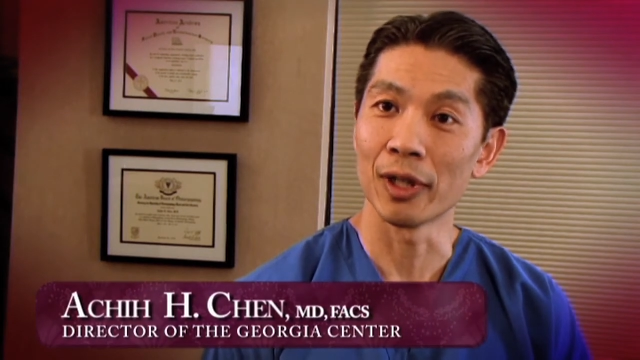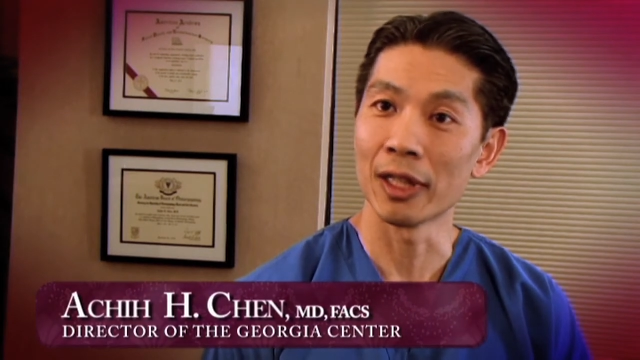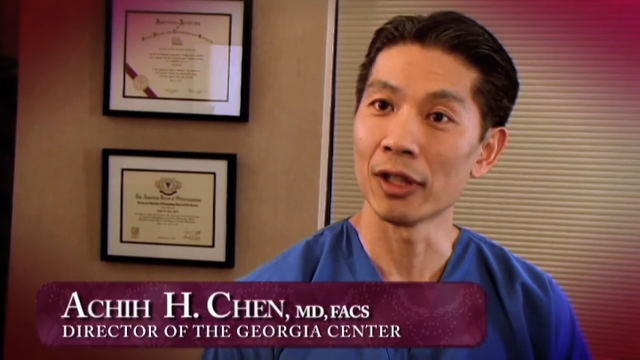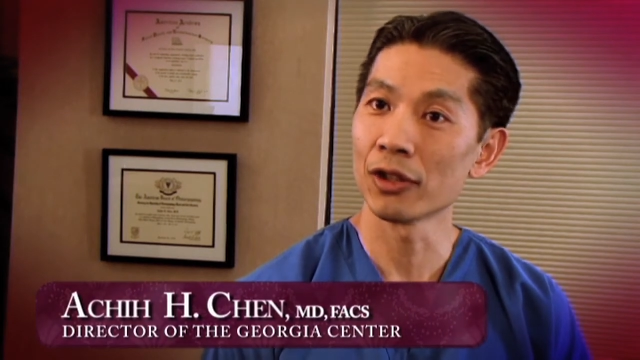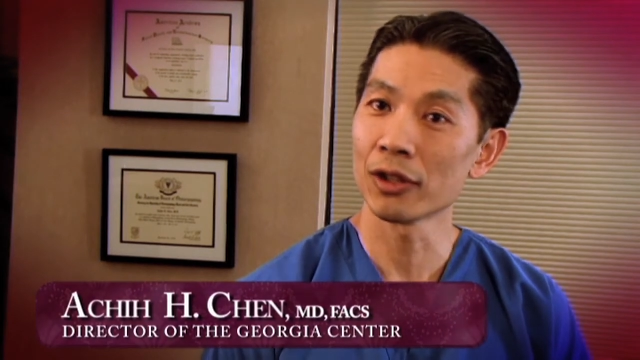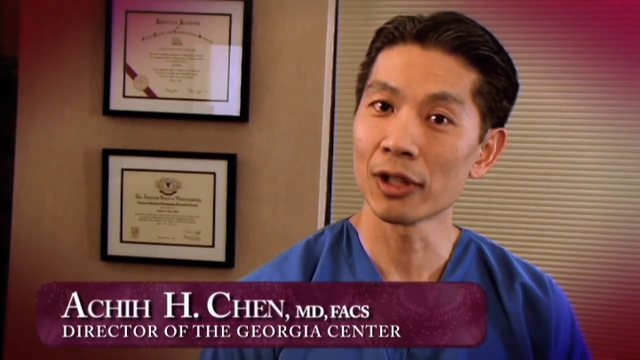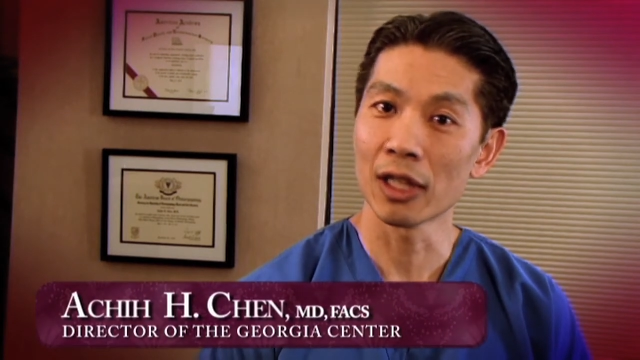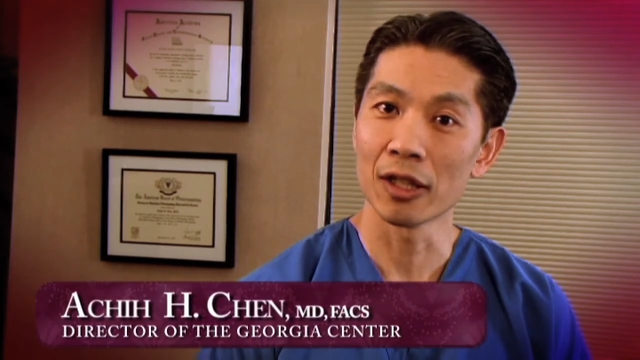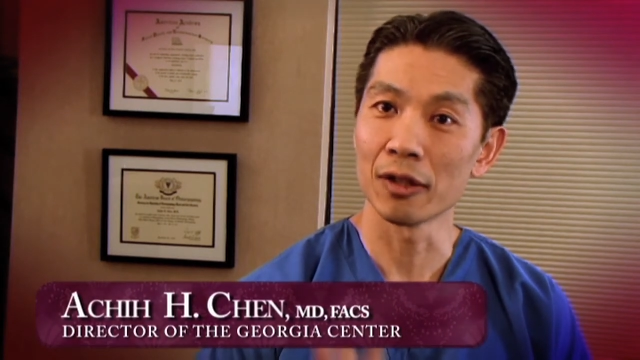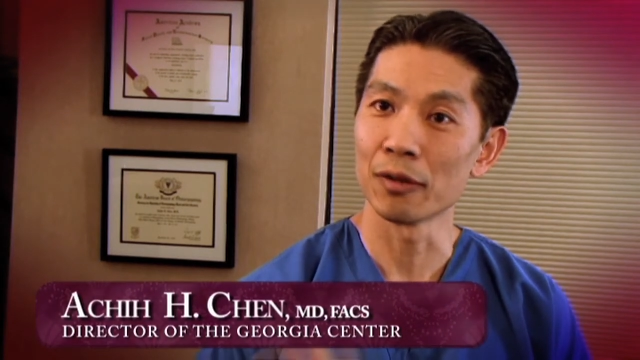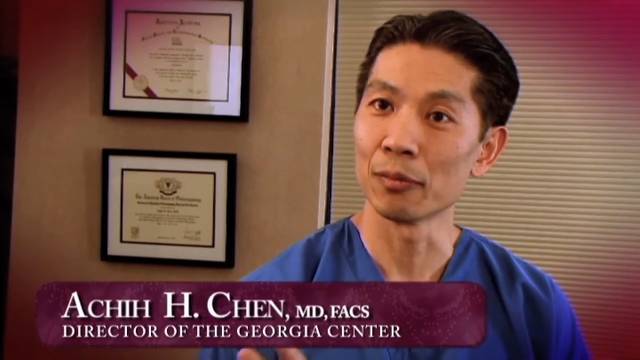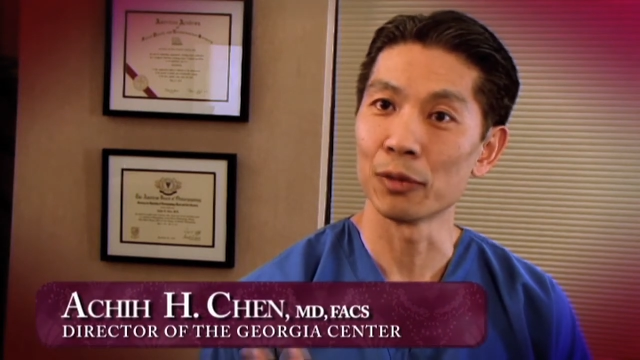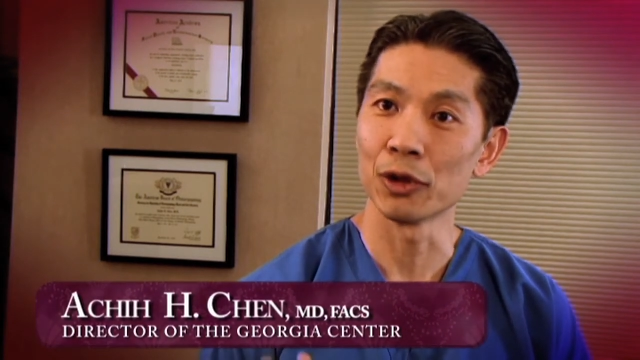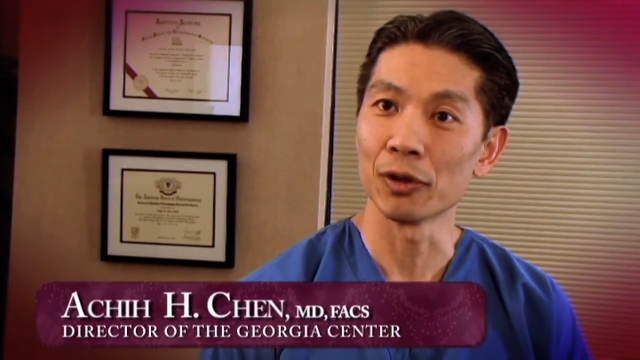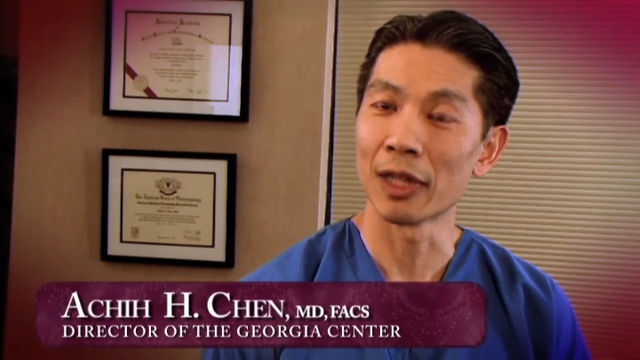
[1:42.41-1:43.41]
and just out of the
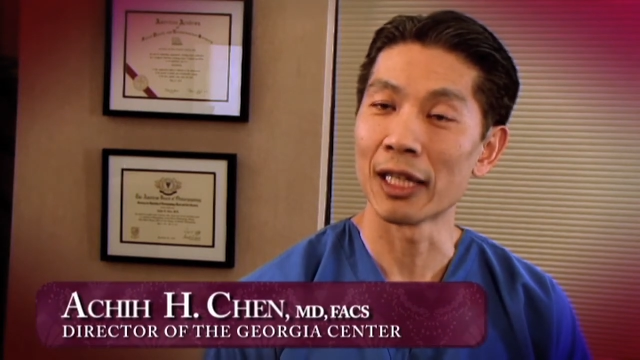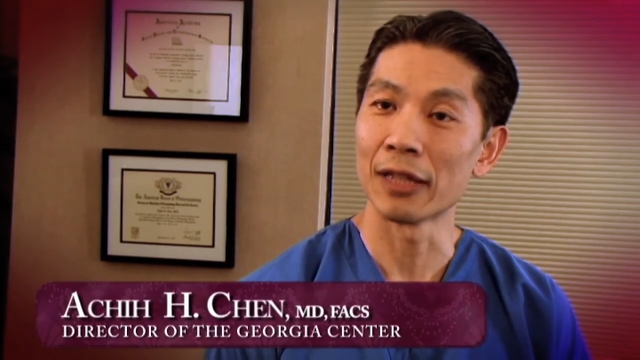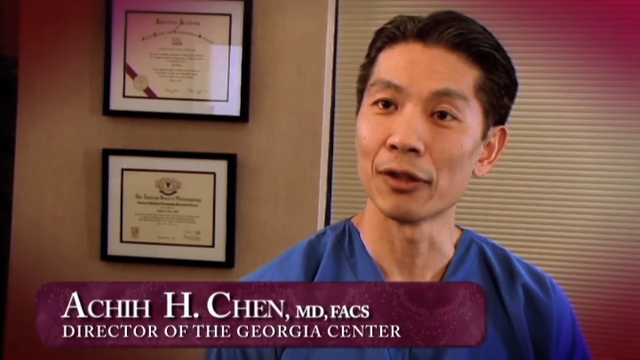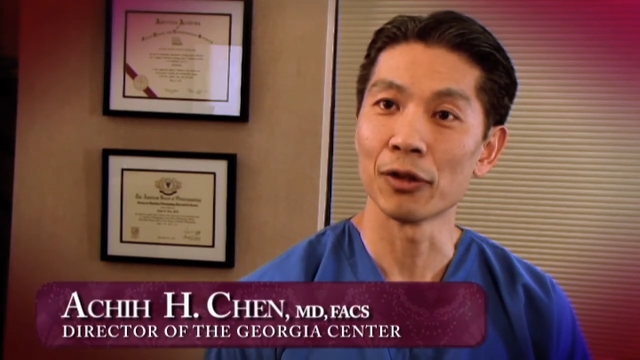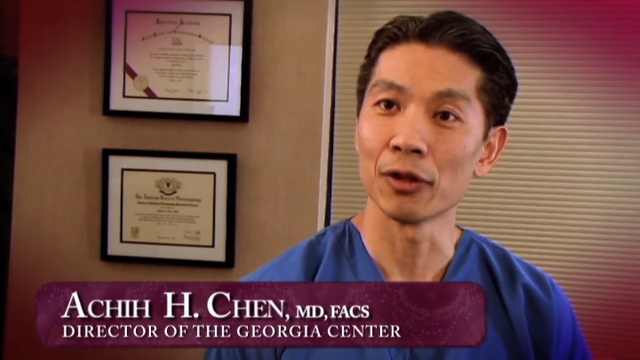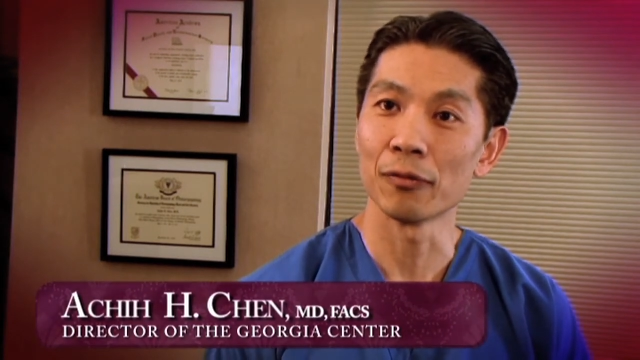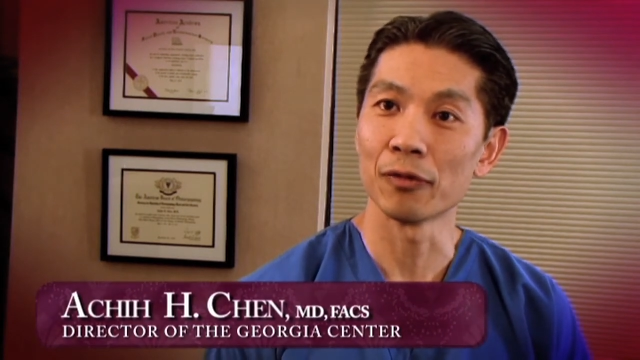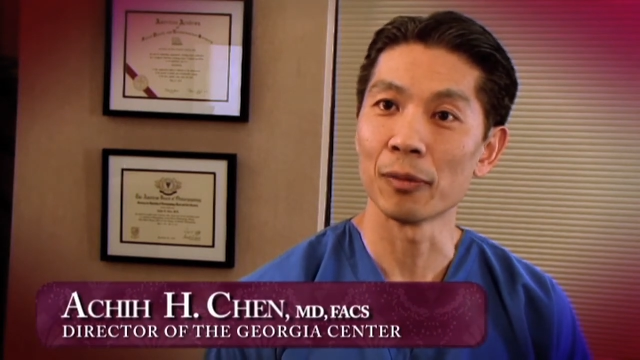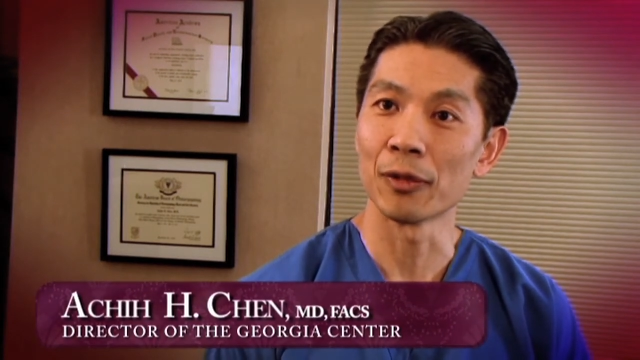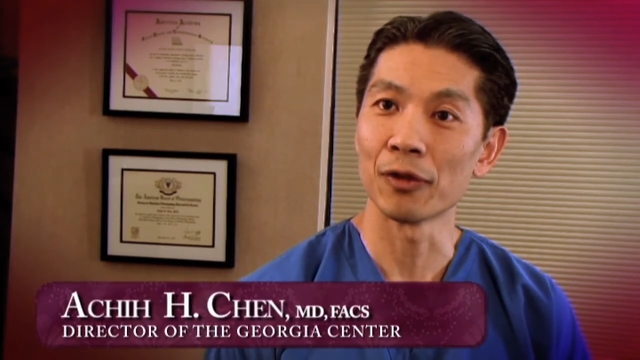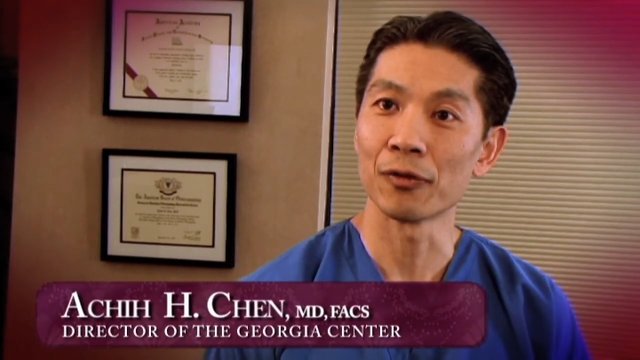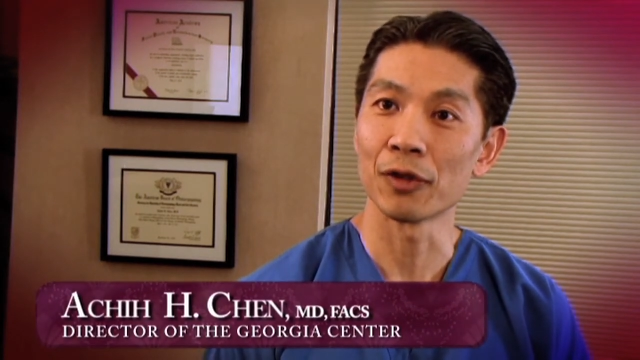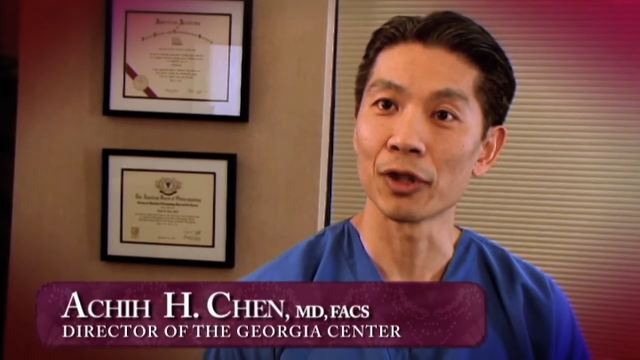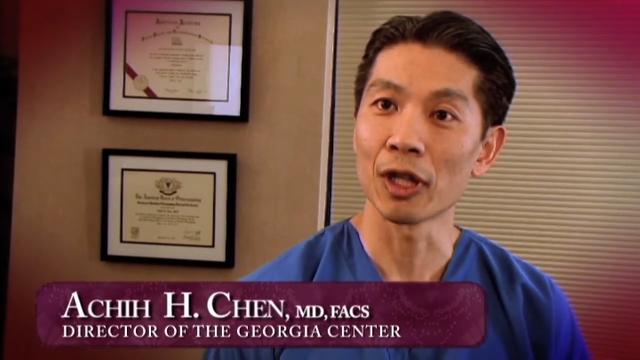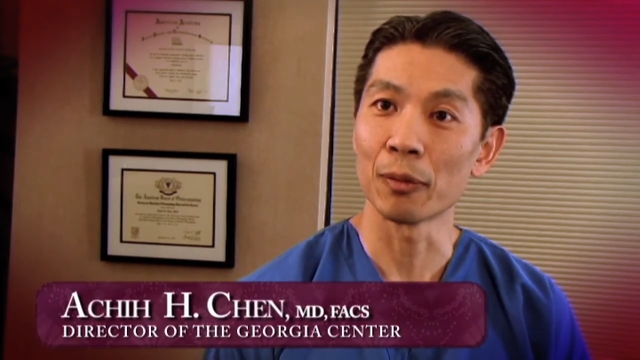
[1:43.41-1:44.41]
blue, I hadn't heard from her
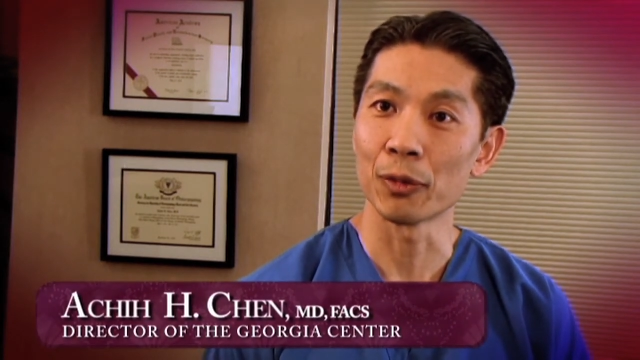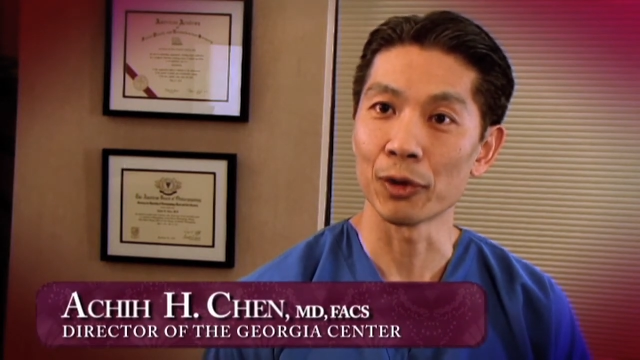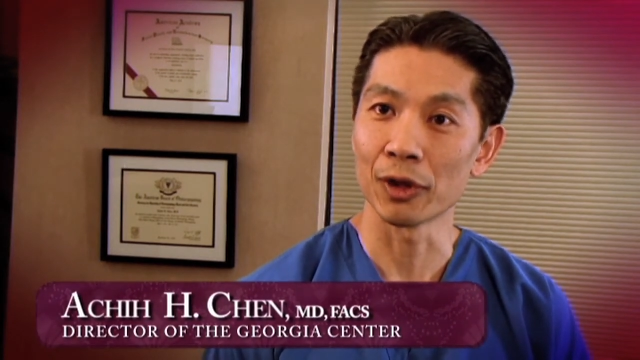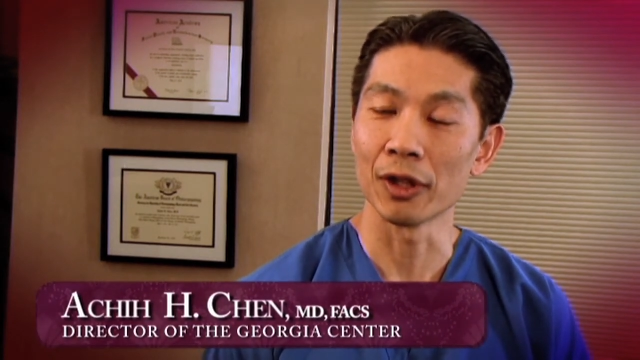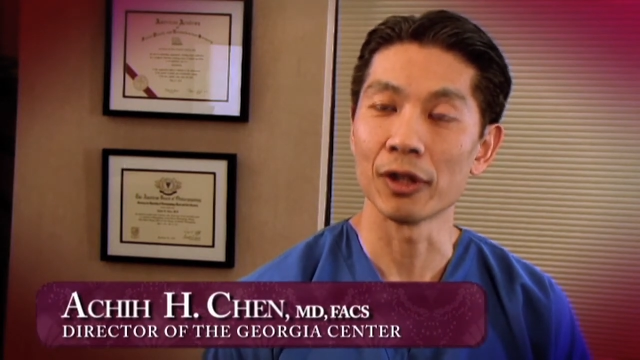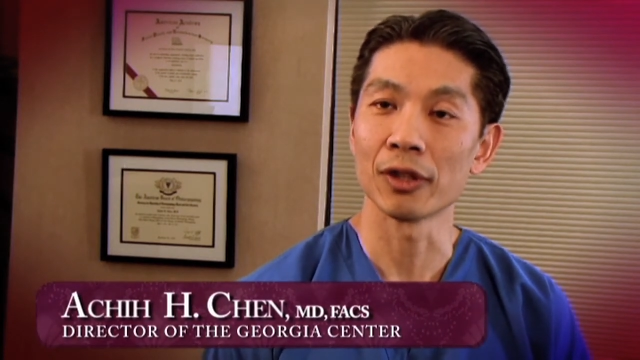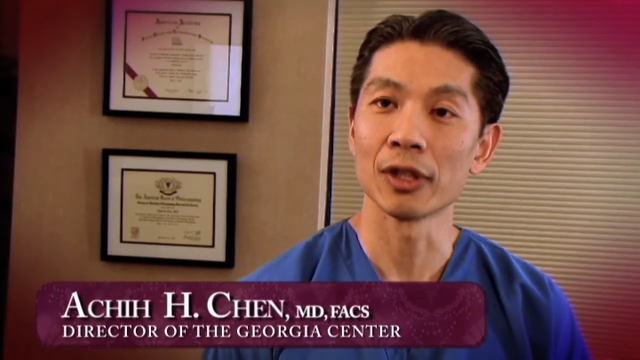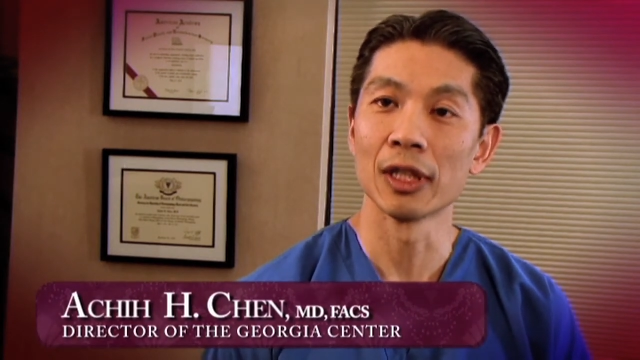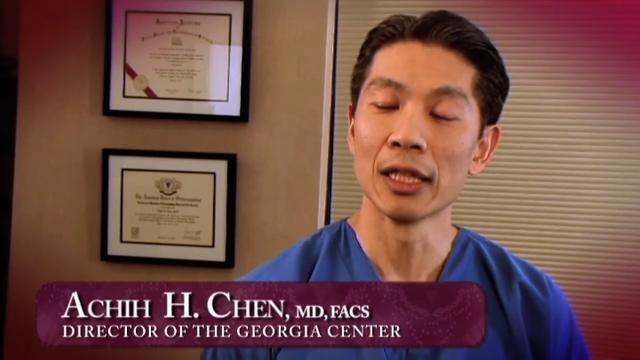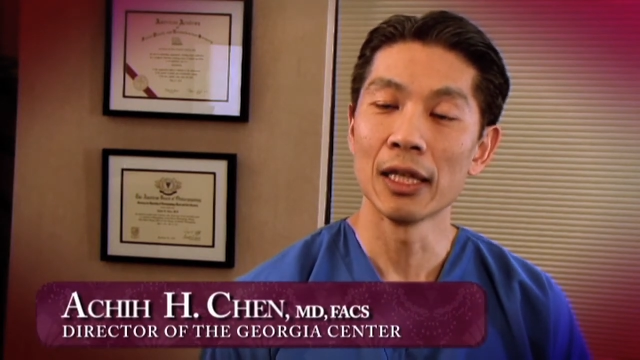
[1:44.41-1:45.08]
for a couple of years,